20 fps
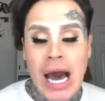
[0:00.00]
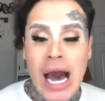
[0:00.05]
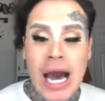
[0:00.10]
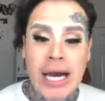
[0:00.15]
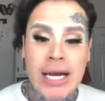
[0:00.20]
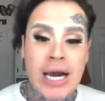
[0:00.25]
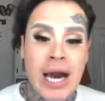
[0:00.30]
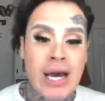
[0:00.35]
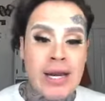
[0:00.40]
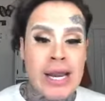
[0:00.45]

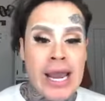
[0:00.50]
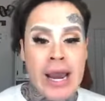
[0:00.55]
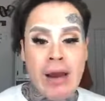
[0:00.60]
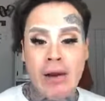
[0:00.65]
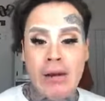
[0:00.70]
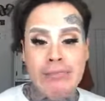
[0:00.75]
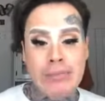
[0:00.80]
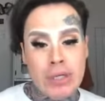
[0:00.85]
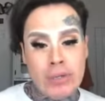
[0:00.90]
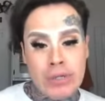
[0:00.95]
I got a
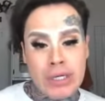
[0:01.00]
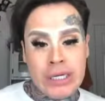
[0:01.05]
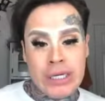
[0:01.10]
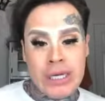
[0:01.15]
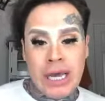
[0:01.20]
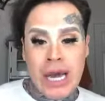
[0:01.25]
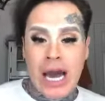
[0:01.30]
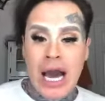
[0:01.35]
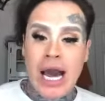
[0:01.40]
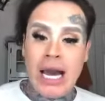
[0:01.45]
hairy booty,
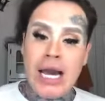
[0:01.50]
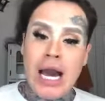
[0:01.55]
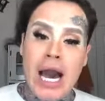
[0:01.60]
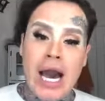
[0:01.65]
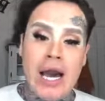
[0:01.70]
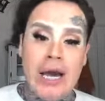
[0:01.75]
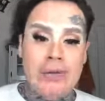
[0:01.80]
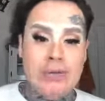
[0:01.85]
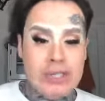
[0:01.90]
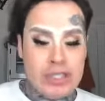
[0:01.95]
I
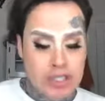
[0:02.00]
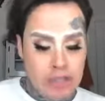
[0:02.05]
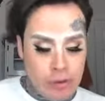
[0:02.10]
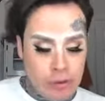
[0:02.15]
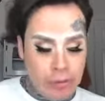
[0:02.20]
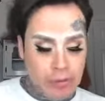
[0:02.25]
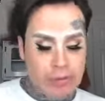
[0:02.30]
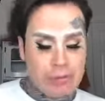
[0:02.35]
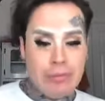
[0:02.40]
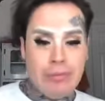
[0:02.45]
got, you
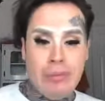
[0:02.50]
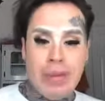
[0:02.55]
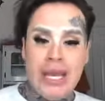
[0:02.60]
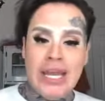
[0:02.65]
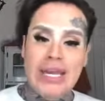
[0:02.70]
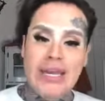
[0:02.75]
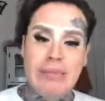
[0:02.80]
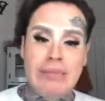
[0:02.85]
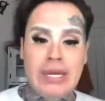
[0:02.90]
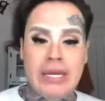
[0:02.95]
know,
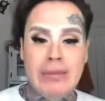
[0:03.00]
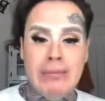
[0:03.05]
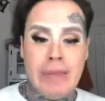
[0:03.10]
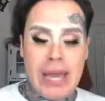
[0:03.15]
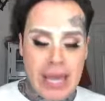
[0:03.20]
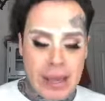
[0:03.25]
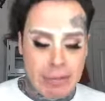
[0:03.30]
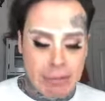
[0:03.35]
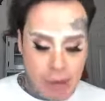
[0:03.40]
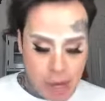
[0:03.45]
itty bitty
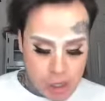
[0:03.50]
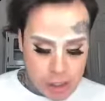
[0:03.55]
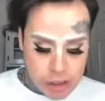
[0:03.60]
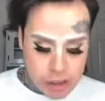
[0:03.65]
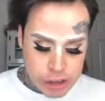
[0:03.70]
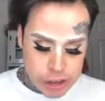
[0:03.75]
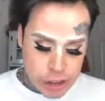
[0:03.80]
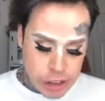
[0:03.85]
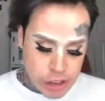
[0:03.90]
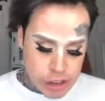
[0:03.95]
man
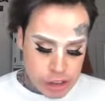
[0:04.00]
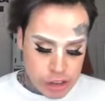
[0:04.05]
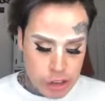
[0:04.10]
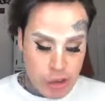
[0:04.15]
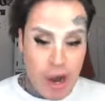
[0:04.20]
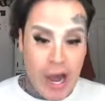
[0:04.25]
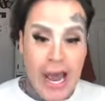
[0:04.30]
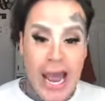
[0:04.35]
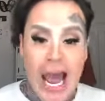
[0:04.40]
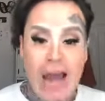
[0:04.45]
parts.
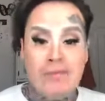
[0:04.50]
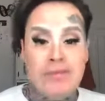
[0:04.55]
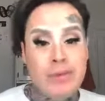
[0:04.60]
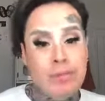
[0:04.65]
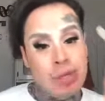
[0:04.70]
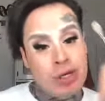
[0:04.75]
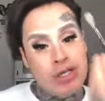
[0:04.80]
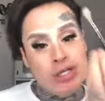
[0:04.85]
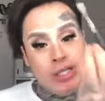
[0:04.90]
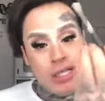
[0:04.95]
So I have to
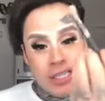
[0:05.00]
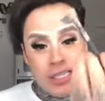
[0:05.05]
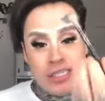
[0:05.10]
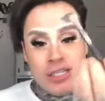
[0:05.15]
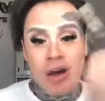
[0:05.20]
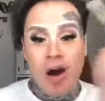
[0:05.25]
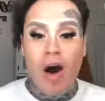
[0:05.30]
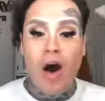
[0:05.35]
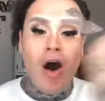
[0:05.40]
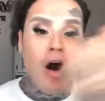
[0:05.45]
put
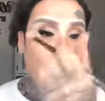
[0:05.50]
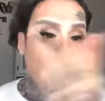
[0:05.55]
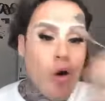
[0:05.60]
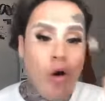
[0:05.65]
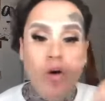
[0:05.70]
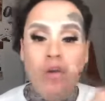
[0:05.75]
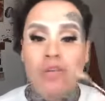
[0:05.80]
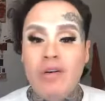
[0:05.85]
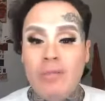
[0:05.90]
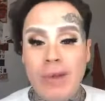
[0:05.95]
this all
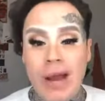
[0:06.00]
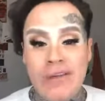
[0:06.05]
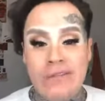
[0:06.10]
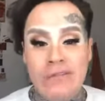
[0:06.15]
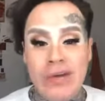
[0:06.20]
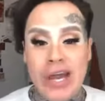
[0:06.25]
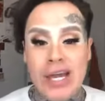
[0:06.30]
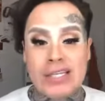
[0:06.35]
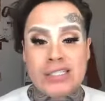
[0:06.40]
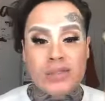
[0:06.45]
over my
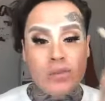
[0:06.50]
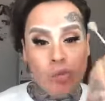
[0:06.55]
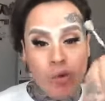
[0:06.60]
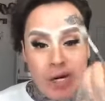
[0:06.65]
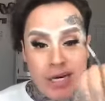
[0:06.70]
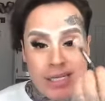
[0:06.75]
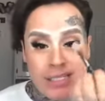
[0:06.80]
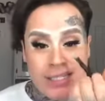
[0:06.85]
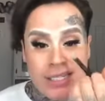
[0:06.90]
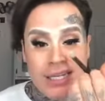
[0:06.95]
face.
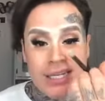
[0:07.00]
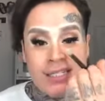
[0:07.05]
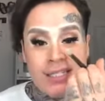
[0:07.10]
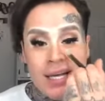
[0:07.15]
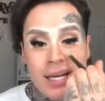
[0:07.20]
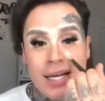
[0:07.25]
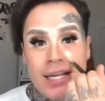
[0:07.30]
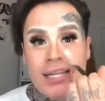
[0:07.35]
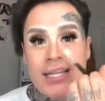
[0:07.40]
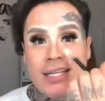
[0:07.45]
What is this?
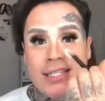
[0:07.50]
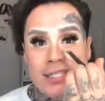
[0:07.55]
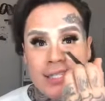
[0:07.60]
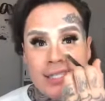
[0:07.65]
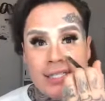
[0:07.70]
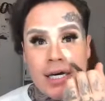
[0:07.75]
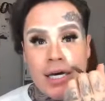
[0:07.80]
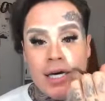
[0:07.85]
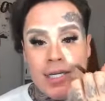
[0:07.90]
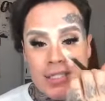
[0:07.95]
This
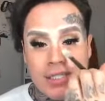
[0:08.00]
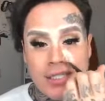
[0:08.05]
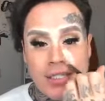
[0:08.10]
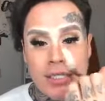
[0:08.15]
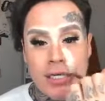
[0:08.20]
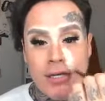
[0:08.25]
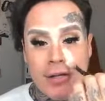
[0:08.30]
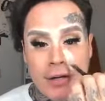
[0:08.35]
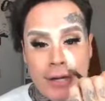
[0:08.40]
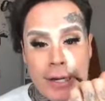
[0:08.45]
is
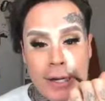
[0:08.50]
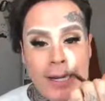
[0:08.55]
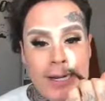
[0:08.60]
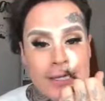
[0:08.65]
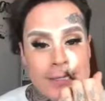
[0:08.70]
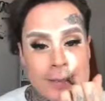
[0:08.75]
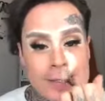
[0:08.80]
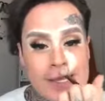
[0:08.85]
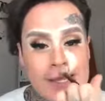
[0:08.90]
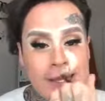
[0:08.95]
concealer. It
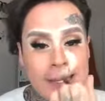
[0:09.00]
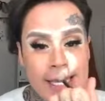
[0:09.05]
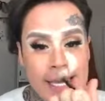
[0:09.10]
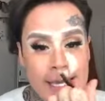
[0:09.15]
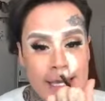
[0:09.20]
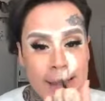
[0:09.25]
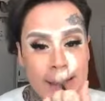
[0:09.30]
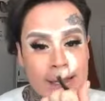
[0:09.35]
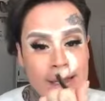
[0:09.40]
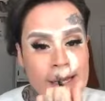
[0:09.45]
is
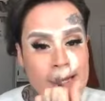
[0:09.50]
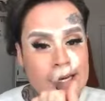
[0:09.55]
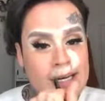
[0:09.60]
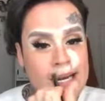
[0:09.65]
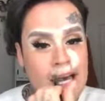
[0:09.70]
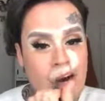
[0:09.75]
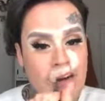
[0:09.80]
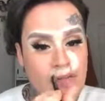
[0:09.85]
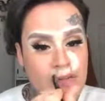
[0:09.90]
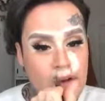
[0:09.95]
thick.
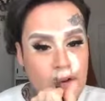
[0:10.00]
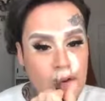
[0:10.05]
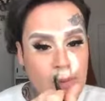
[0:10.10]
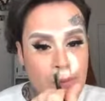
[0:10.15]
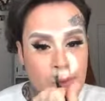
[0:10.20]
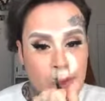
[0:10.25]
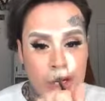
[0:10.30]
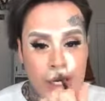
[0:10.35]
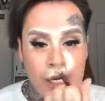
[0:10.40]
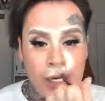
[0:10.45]
Now, if you a
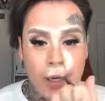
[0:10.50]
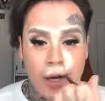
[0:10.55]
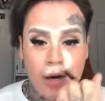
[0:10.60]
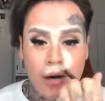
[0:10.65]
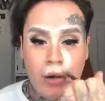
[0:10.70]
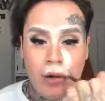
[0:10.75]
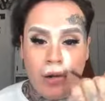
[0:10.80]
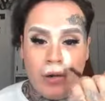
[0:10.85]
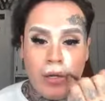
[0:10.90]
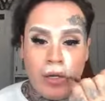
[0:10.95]
pretty
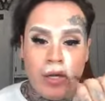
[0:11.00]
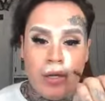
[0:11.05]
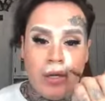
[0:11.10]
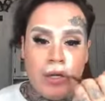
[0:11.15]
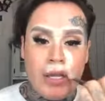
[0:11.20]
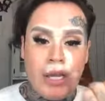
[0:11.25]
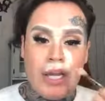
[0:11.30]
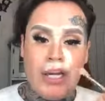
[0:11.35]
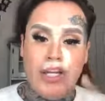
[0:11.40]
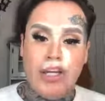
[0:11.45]
girl,
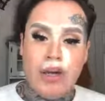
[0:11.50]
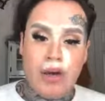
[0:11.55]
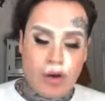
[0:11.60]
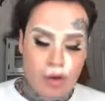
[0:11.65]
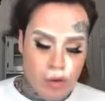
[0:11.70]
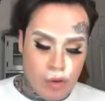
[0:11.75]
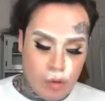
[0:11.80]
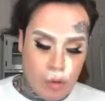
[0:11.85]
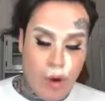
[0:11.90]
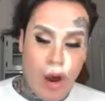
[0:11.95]
and you,
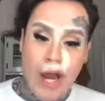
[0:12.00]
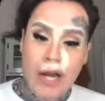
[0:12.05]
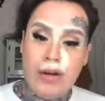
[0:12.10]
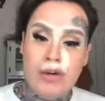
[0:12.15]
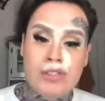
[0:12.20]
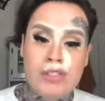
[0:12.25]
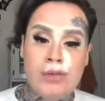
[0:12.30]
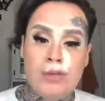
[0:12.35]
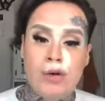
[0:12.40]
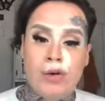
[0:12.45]
well, I
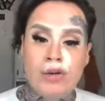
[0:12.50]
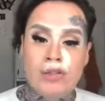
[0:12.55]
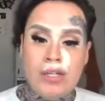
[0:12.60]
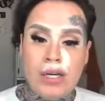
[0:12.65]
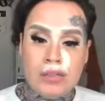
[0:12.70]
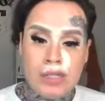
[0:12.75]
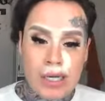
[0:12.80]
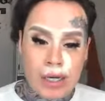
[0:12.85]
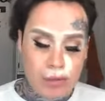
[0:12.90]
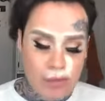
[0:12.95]
know some girls
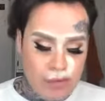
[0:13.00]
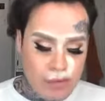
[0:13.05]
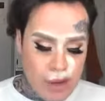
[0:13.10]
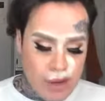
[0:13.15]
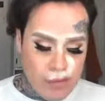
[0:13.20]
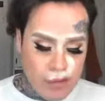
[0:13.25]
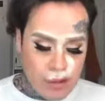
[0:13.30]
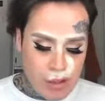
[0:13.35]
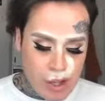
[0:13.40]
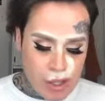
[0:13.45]
out there with
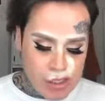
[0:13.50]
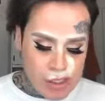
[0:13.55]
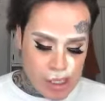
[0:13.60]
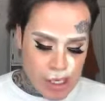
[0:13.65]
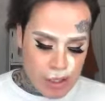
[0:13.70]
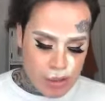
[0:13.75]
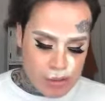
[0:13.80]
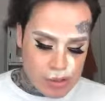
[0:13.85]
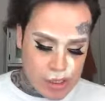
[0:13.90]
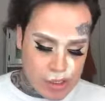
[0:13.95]
5 o'clock
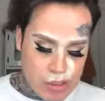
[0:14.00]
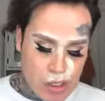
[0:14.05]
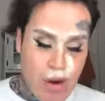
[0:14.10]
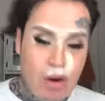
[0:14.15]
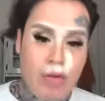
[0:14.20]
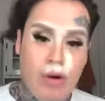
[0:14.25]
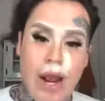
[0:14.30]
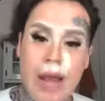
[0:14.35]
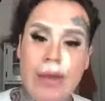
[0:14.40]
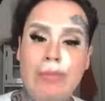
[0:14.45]
shadows, it's
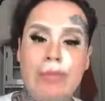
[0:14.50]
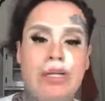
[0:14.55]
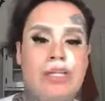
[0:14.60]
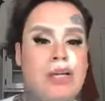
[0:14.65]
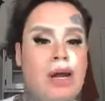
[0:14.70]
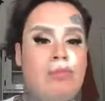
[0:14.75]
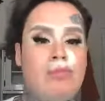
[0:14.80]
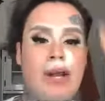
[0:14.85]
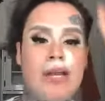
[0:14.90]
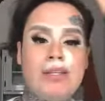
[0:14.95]
all right, bitch,
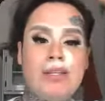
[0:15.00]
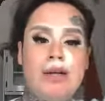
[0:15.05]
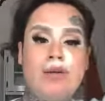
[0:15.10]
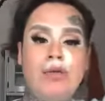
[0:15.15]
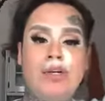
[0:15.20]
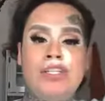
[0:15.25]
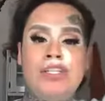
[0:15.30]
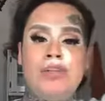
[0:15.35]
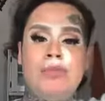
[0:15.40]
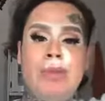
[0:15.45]
I'm right there
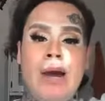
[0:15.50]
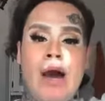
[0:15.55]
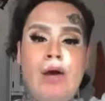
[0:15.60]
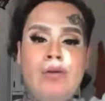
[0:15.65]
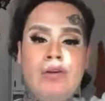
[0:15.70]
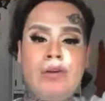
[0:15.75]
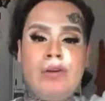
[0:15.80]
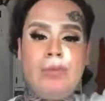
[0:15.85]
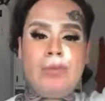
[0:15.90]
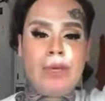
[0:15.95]
with you.
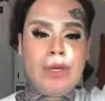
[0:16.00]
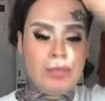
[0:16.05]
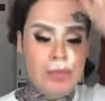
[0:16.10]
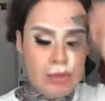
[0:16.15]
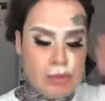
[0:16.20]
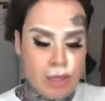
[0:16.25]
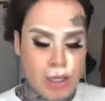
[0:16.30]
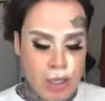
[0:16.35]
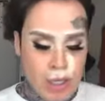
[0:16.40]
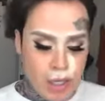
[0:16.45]
Power to the
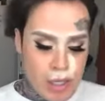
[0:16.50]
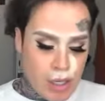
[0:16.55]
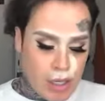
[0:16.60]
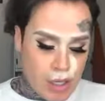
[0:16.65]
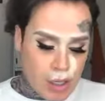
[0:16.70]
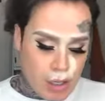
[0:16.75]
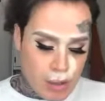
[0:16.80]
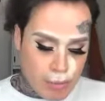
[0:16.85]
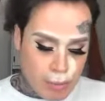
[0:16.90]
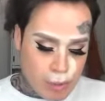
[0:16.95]
people.
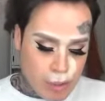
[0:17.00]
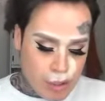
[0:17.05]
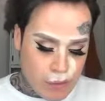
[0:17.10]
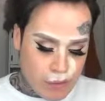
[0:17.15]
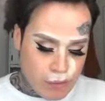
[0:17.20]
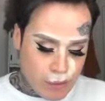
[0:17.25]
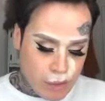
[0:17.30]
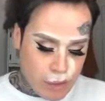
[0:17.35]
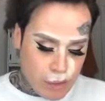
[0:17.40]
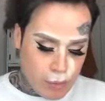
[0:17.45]

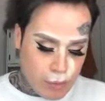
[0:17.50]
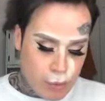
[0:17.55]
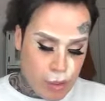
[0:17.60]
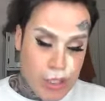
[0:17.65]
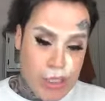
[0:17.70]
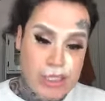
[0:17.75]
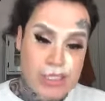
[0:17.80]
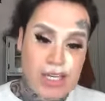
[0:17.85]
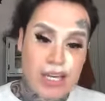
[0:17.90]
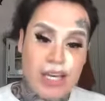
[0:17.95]
But for you
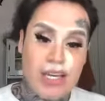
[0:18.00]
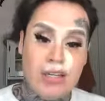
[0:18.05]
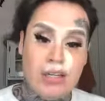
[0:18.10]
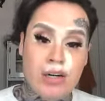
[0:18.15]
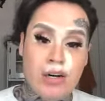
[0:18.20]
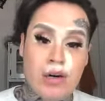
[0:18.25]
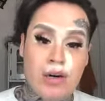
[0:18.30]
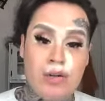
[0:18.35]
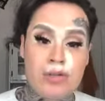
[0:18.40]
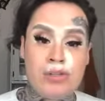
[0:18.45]
pretty skinned
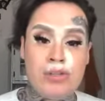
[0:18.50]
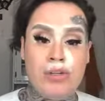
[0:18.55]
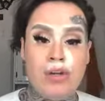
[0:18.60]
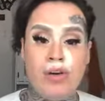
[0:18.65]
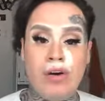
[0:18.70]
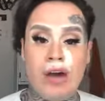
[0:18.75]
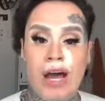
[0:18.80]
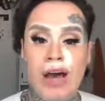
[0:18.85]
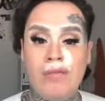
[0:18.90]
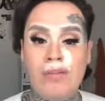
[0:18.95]
girls who
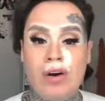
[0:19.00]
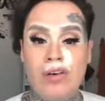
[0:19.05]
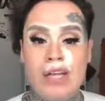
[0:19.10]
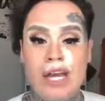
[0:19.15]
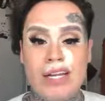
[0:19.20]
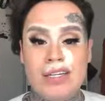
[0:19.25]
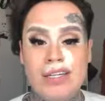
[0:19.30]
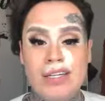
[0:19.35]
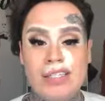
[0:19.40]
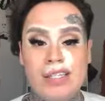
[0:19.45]
don't have all
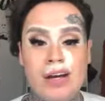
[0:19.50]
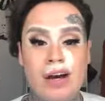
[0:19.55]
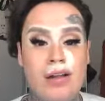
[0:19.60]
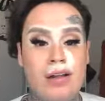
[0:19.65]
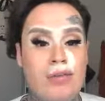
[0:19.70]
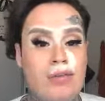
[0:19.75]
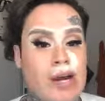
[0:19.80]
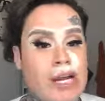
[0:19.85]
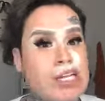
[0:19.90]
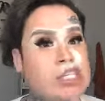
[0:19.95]
that
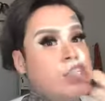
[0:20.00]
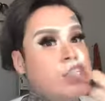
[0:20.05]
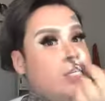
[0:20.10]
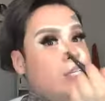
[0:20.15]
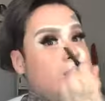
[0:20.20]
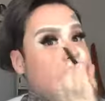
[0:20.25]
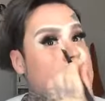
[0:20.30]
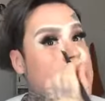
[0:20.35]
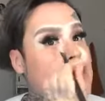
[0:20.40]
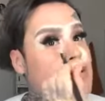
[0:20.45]
discoloration
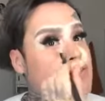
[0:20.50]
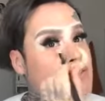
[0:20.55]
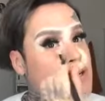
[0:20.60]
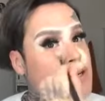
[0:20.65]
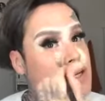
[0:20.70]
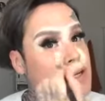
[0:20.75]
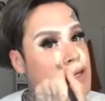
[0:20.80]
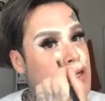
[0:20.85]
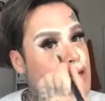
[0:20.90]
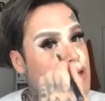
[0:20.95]
and stuff,
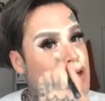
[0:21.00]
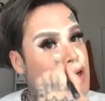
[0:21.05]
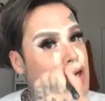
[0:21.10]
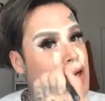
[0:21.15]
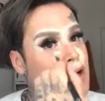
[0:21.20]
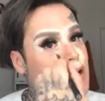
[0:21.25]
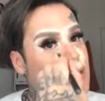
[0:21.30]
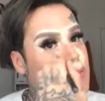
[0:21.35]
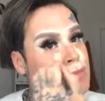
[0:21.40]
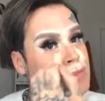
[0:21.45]

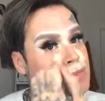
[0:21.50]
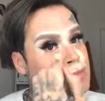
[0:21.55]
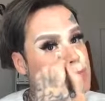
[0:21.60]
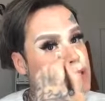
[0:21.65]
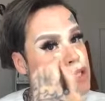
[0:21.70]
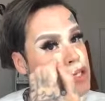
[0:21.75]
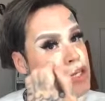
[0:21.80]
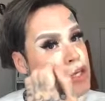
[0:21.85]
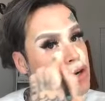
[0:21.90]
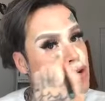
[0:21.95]

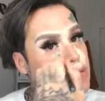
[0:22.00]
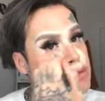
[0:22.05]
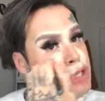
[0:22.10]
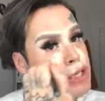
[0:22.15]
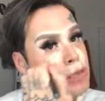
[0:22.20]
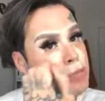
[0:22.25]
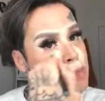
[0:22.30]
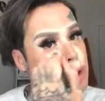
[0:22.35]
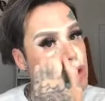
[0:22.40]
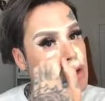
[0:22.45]
you don't
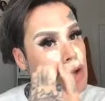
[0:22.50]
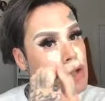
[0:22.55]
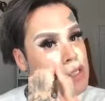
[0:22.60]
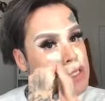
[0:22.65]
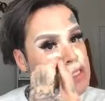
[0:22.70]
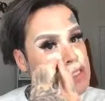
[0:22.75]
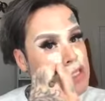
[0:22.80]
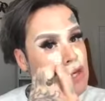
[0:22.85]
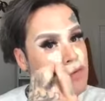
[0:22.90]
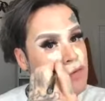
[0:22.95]
need to put all
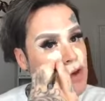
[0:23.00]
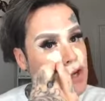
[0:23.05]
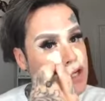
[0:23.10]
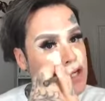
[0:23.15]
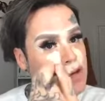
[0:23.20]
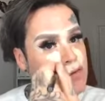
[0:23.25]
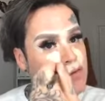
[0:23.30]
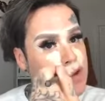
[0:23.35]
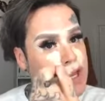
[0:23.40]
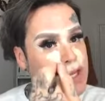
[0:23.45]
this stuff on
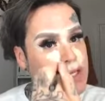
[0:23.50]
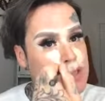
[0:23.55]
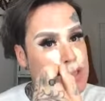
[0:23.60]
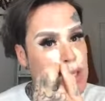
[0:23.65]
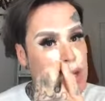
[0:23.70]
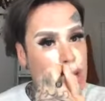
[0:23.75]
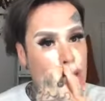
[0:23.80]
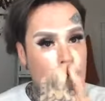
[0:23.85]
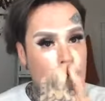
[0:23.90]
your face.